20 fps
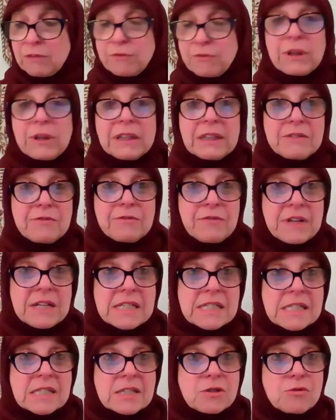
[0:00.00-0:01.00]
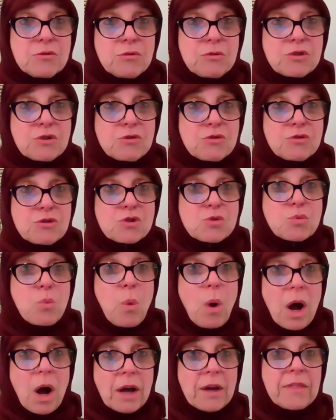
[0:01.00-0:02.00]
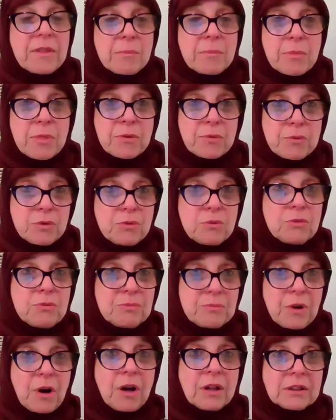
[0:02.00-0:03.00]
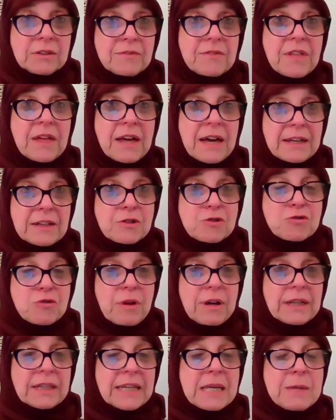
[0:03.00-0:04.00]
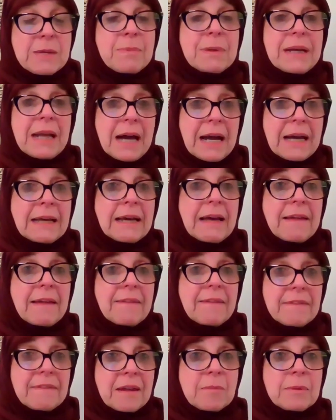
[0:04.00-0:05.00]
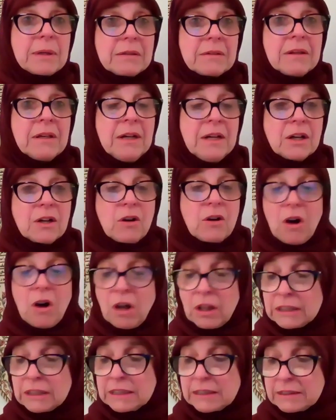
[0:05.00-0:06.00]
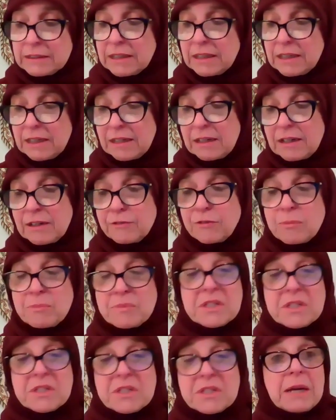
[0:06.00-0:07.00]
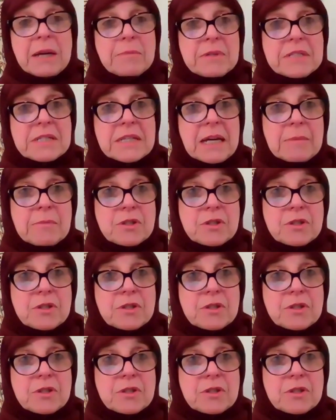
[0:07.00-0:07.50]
friendly face to just walk them through all of that and try to keep an eye on them and call in from time to time